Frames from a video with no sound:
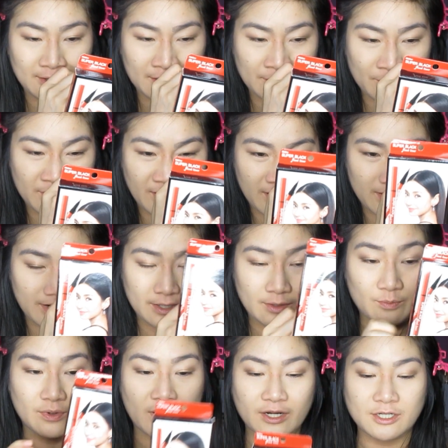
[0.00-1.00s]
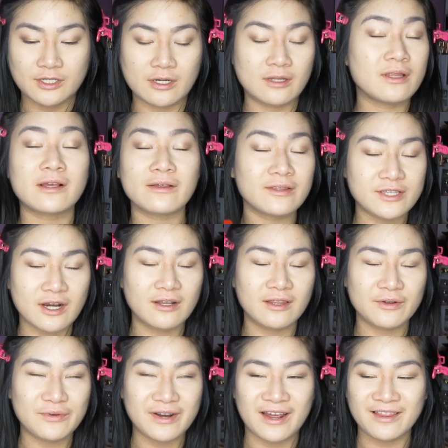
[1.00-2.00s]
liquid eyeliner brush, liquid
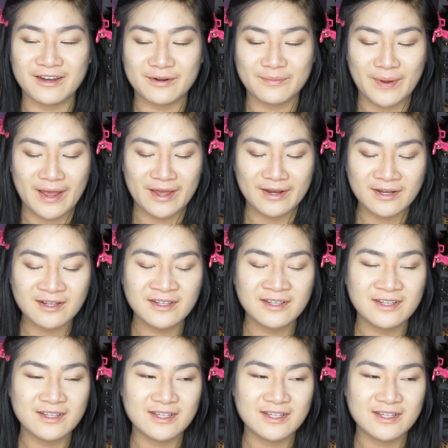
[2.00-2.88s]
eyeliner pen.